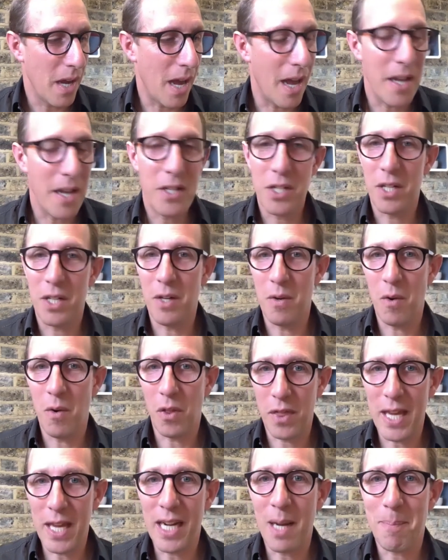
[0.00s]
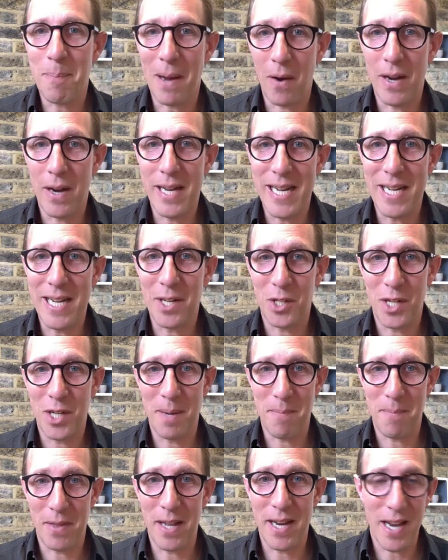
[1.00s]
to think about a leadership
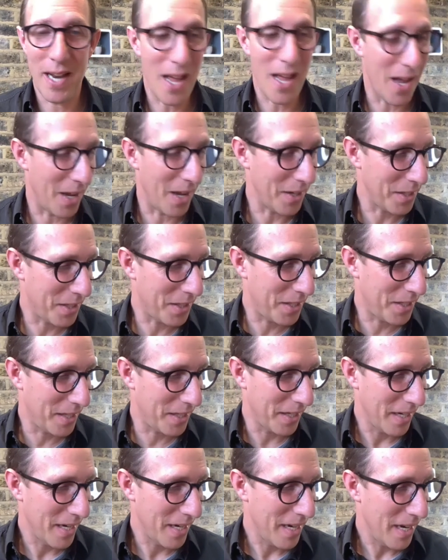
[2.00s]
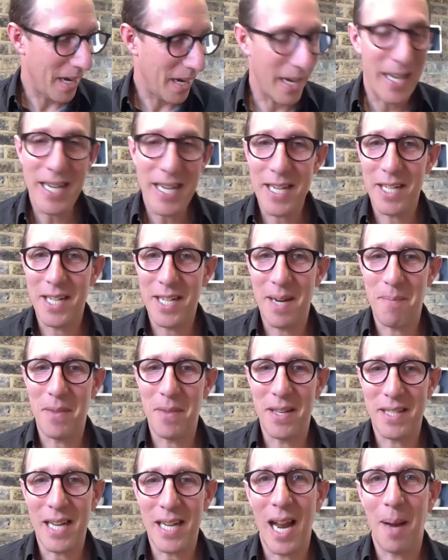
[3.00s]
that lasts, a leadership
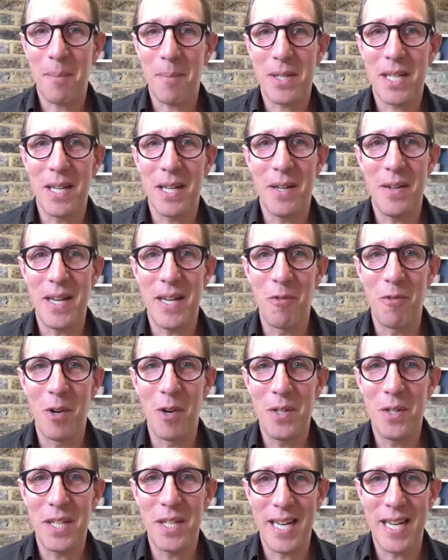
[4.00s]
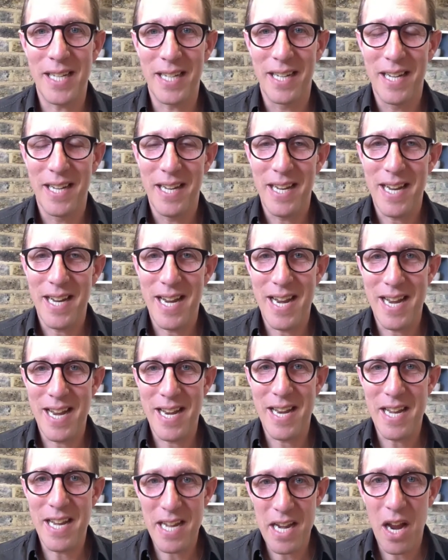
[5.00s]
that's absolutely rooted
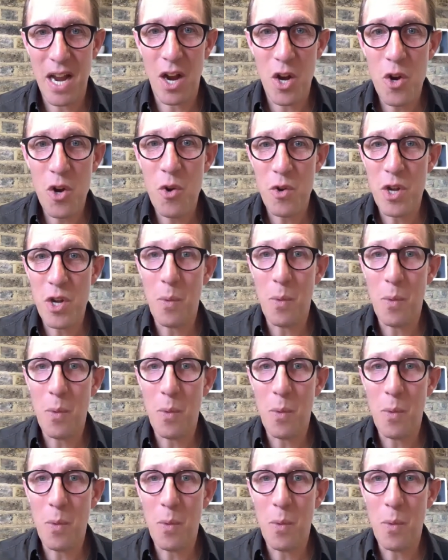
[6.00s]
in who you